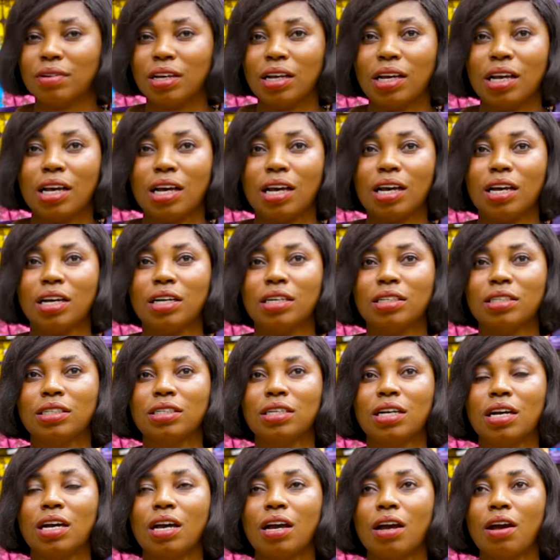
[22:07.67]
Mm.
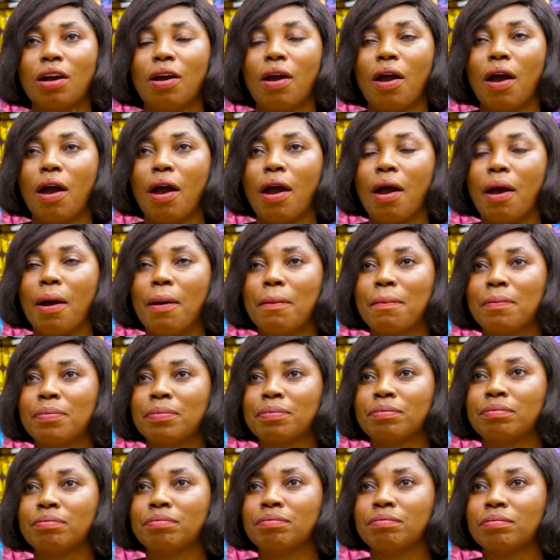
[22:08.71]
And
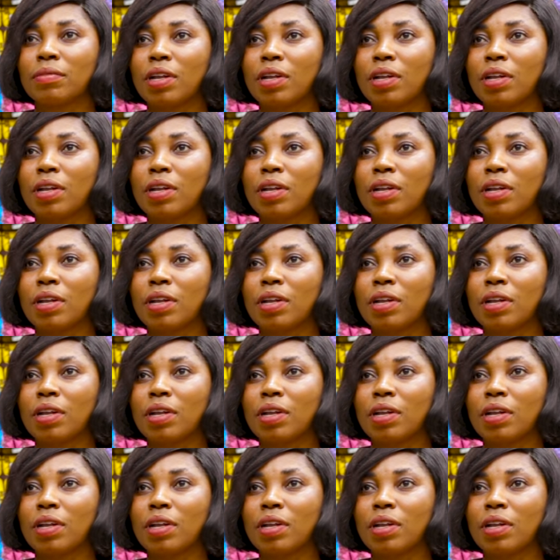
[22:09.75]
um,